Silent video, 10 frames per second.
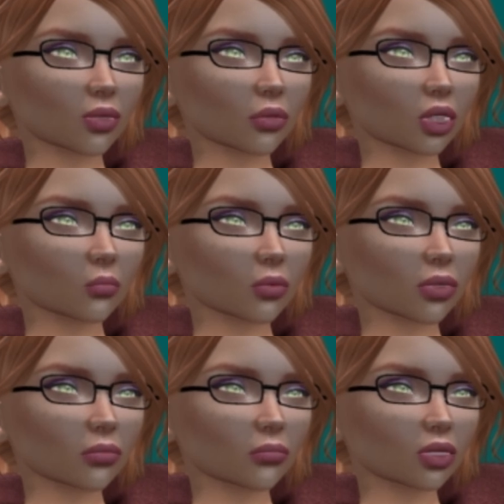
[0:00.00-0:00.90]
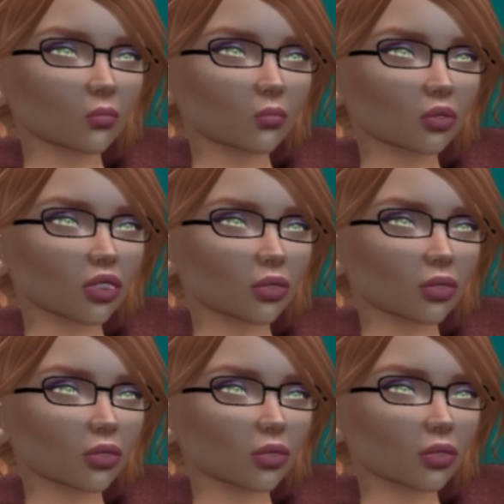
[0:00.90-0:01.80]
and months to heal.
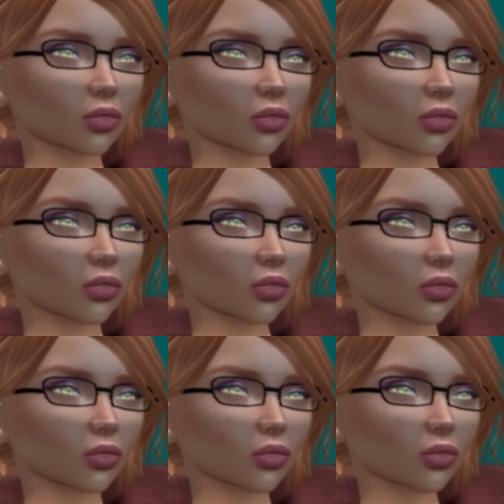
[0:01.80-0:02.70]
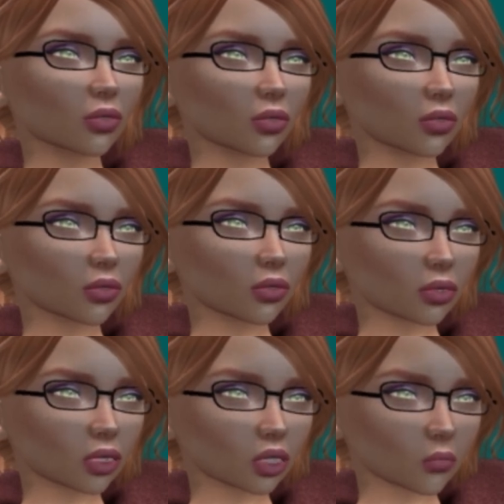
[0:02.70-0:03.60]
So that was
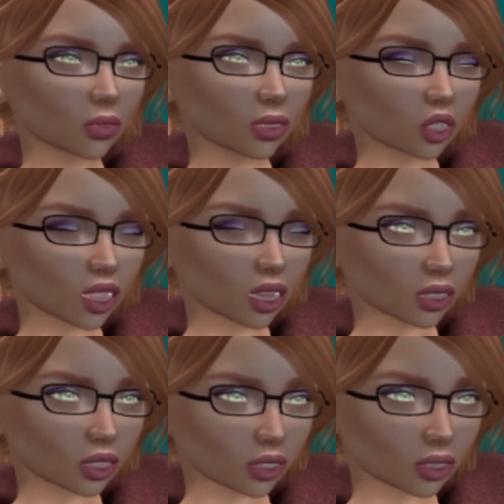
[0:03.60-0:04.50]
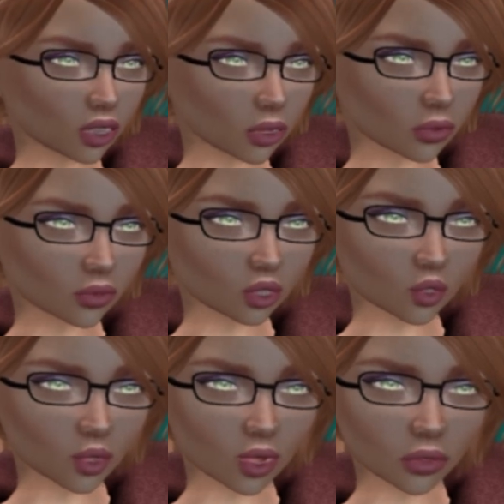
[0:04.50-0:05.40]
really fun, and I was actually off Second
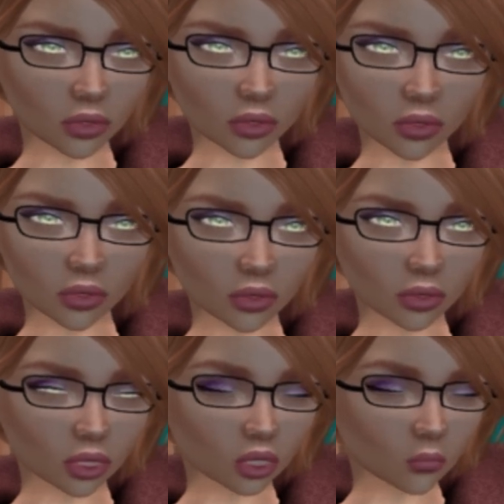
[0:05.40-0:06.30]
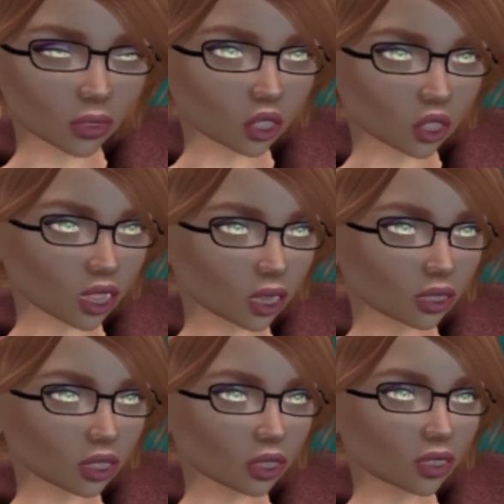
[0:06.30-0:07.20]
Life for almost a year because of
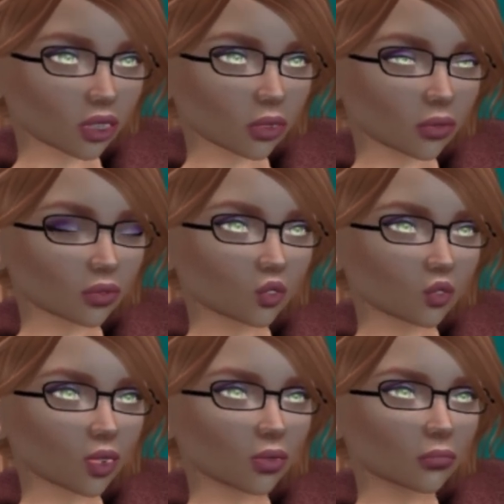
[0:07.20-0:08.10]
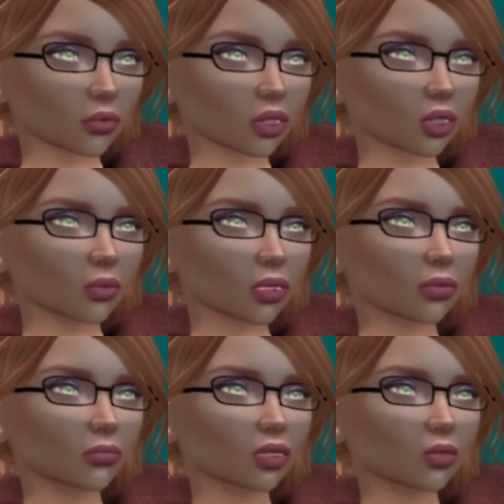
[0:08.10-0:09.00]
that. It was before I
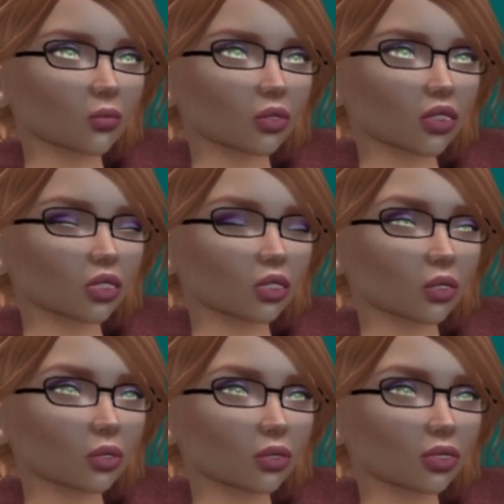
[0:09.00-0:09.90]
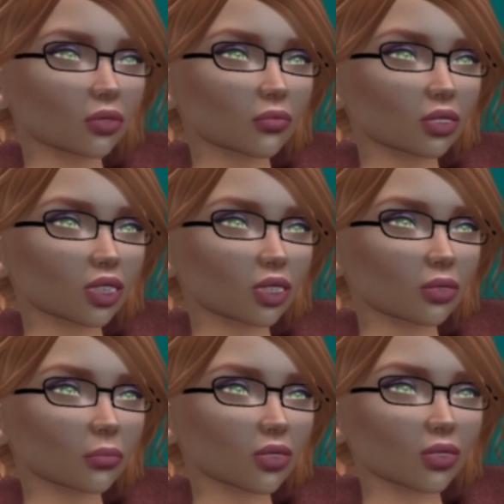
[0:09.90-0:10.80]
started my YouTube channel, and
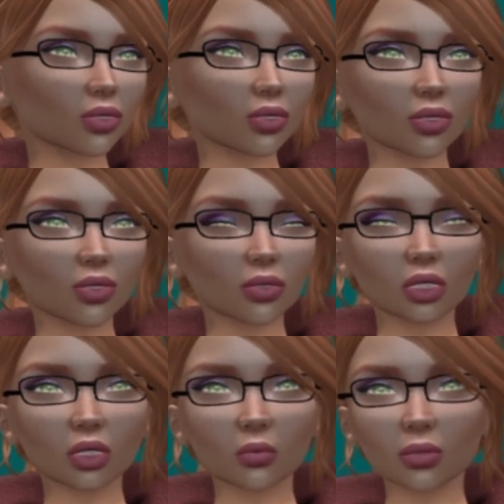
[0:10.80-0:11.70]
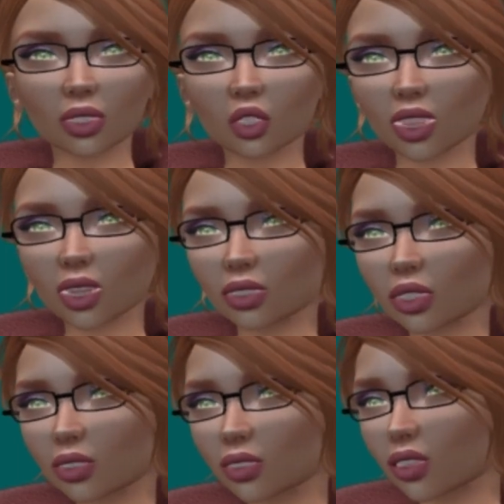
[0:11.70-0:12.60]
kind of what gave me my
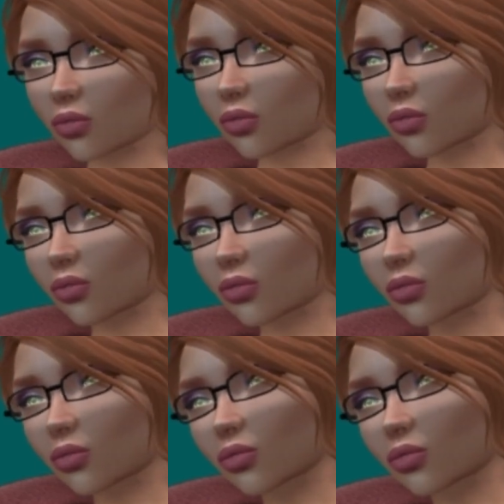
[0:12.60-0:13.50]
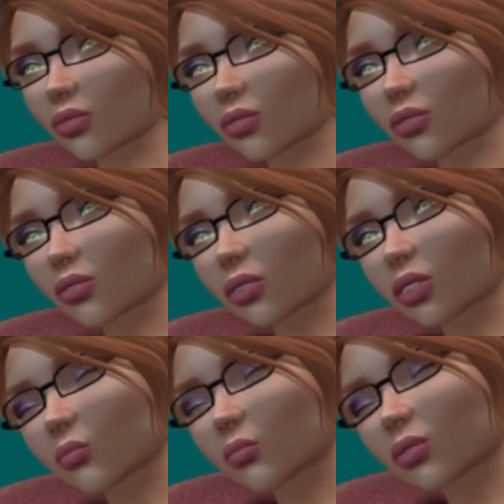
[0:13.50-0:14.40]
inspiration to start my
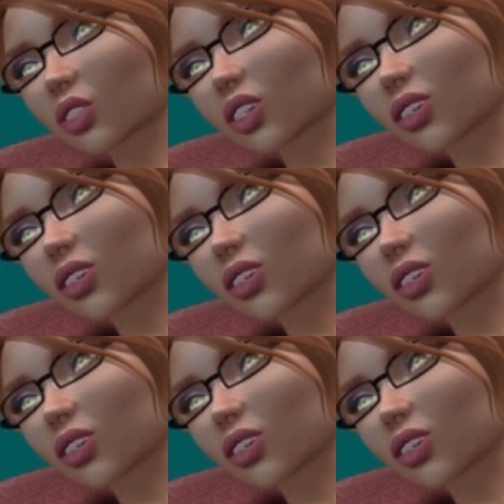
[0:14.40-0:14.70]
YouTube channel,